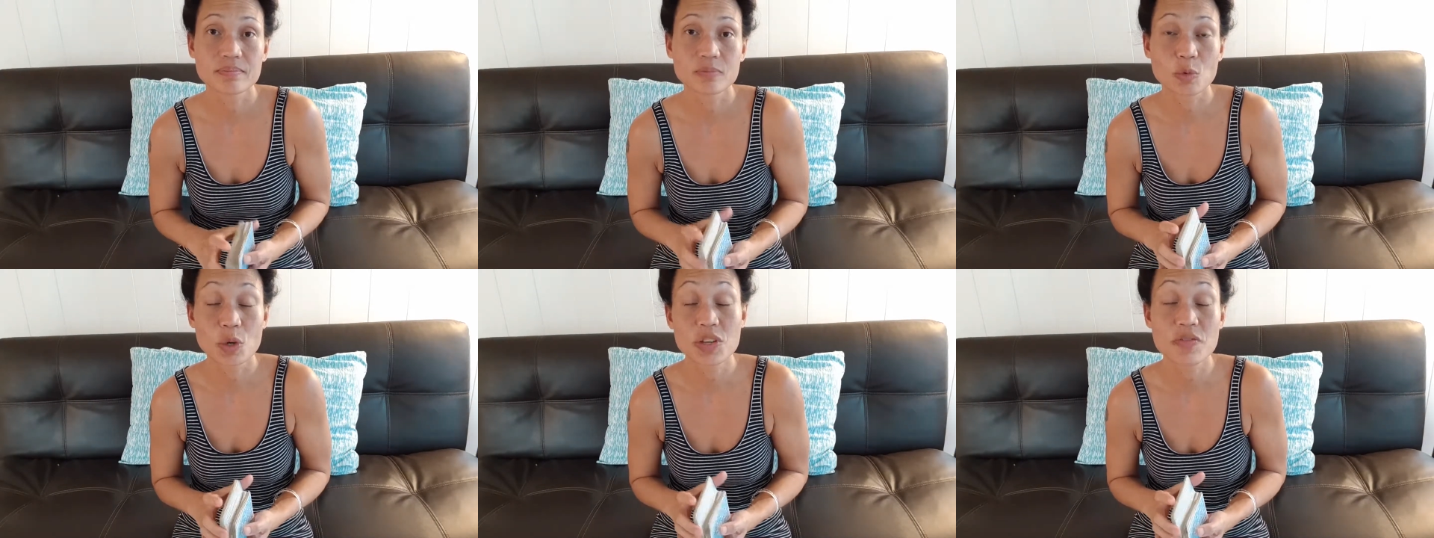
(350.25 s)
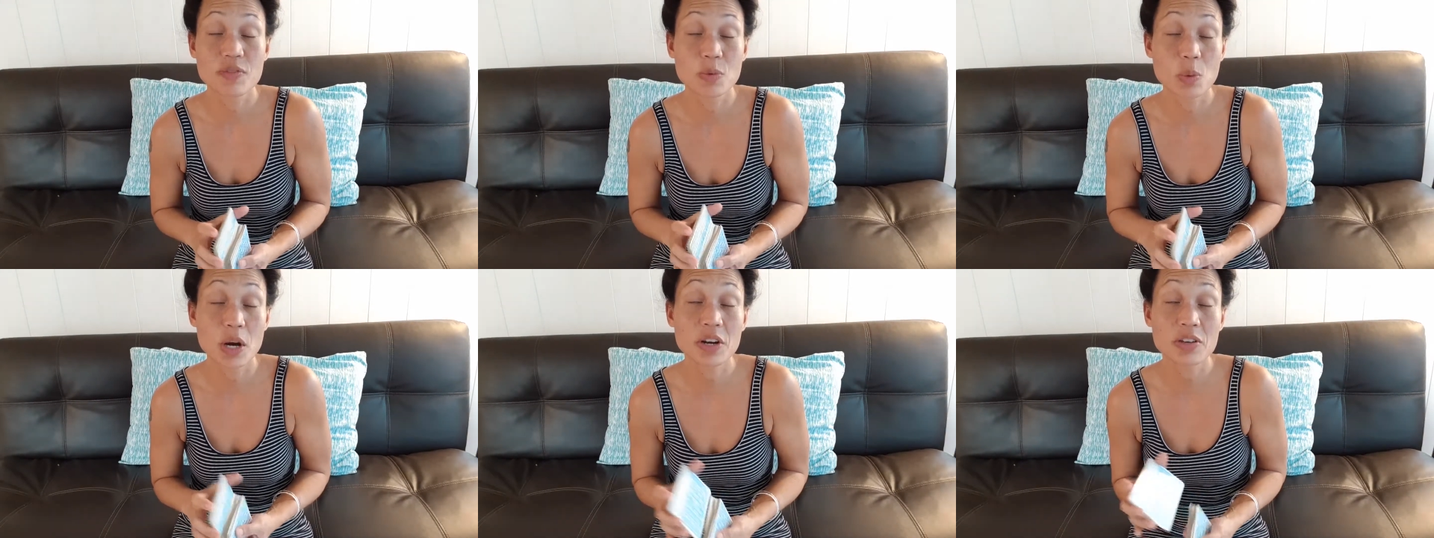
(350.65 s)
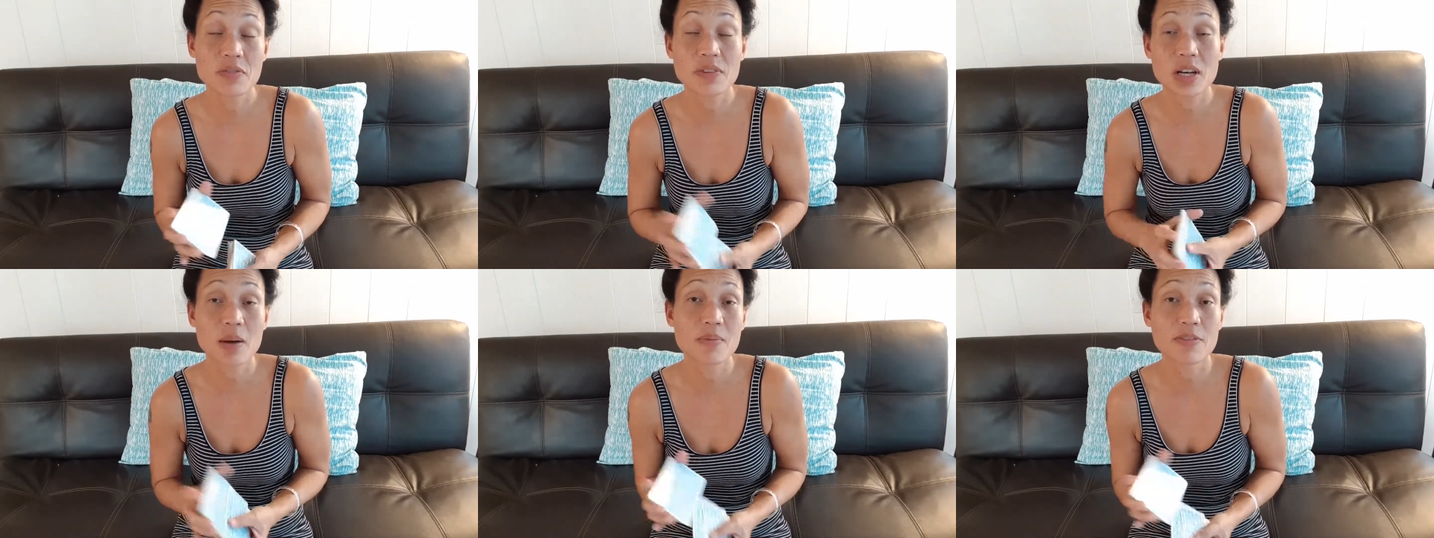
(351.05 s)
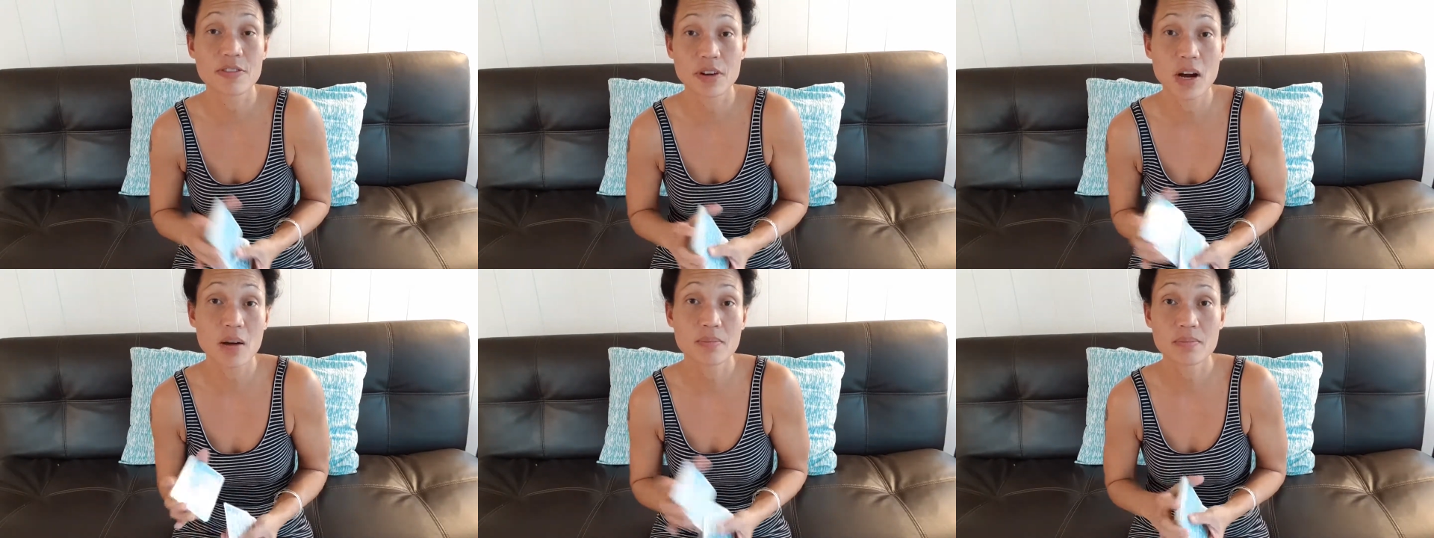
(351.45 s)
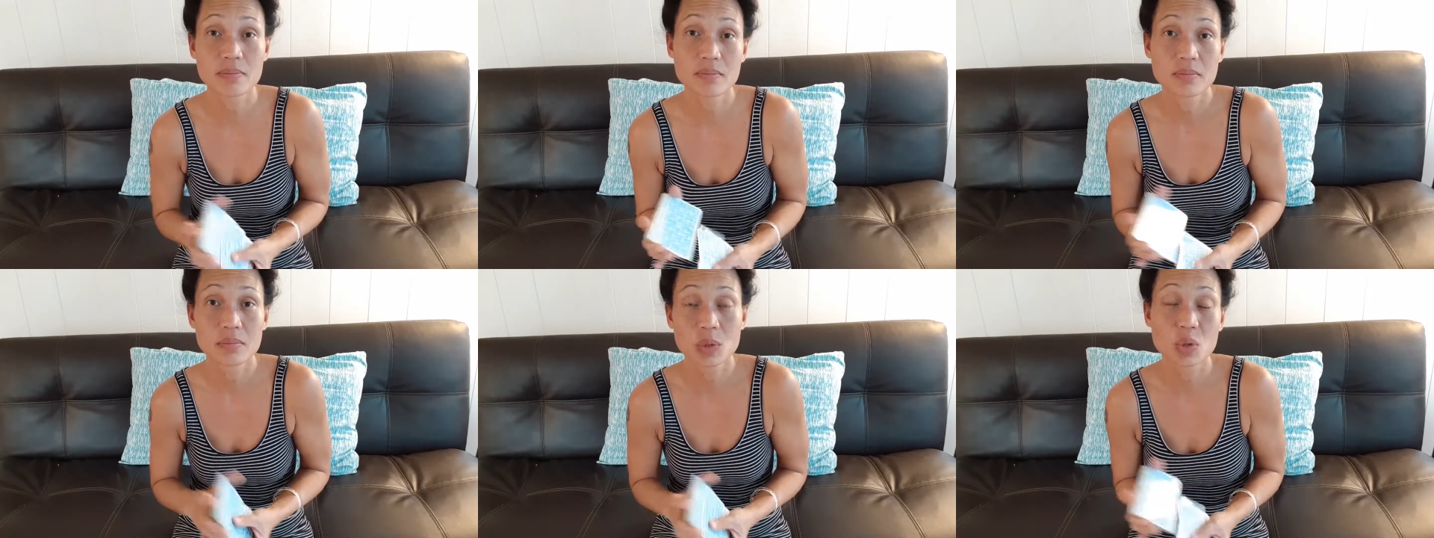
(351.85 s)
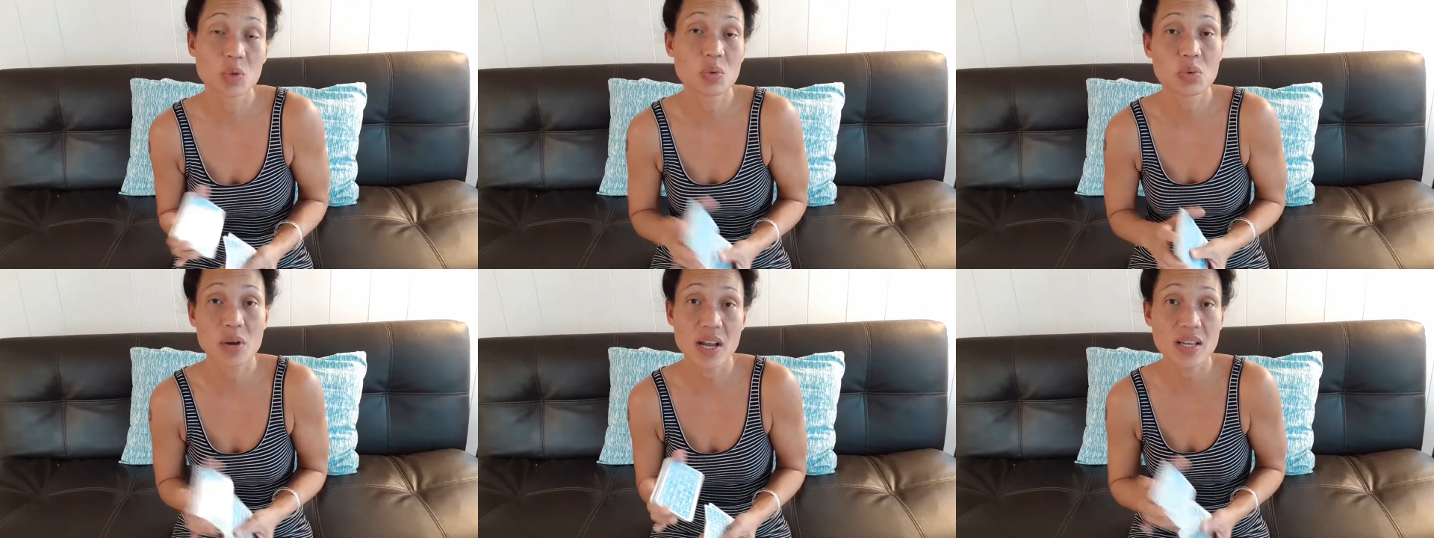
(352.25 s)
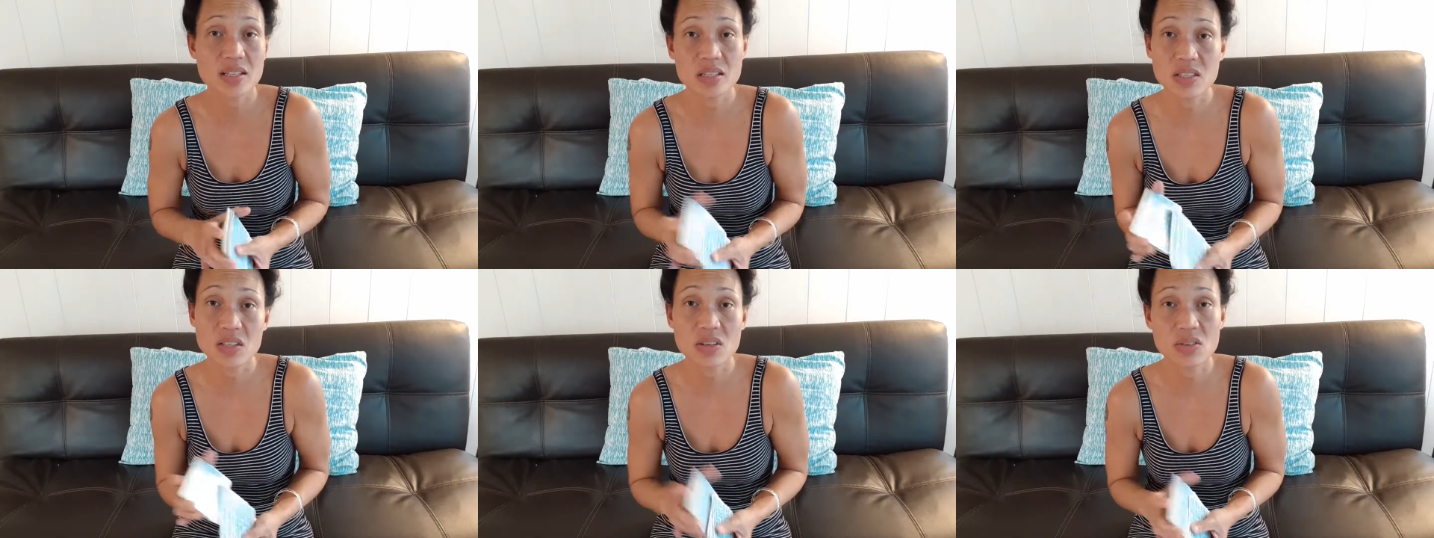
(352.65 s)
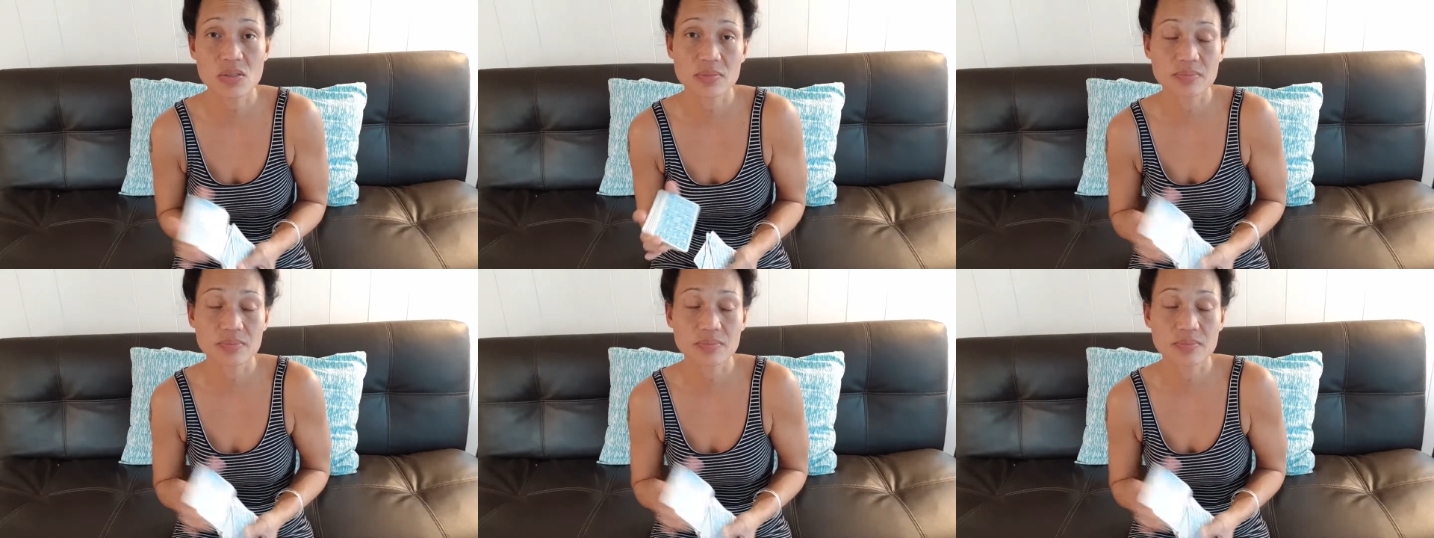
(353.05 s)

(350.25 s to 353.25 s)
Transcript: where you've come from, who raised you.